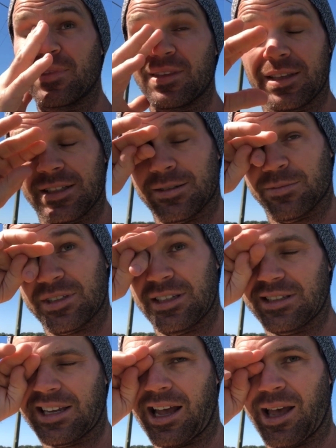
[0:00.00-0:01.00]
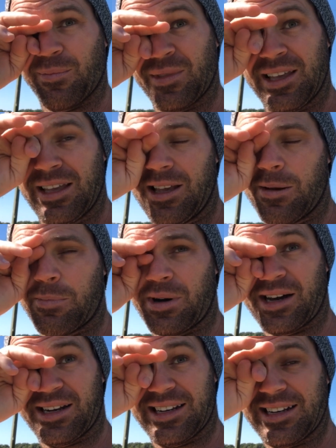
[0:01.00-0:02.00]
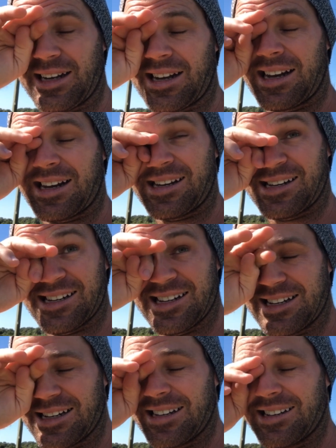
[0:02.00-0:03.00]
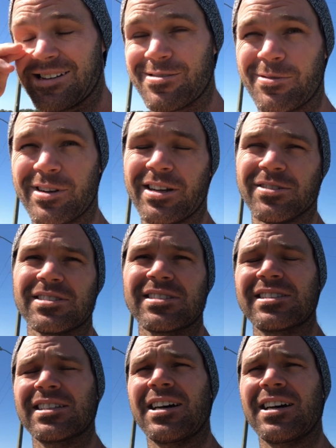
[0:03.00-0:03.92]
get some seat time. But what else?